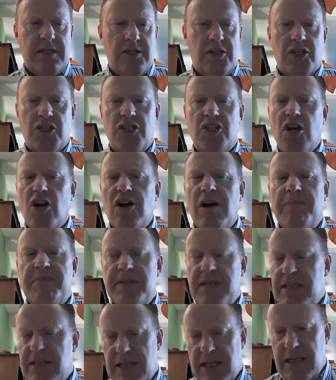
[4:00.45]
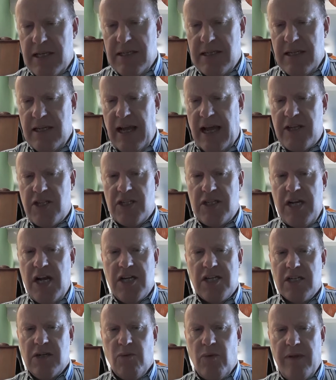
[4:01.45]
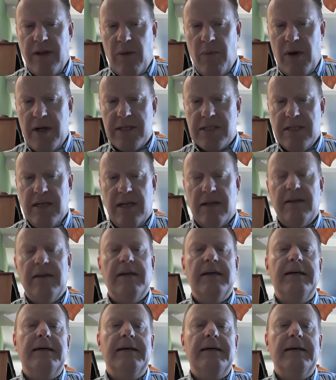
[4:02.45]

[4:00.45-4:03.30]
to stir up dissident and agitation where there was none?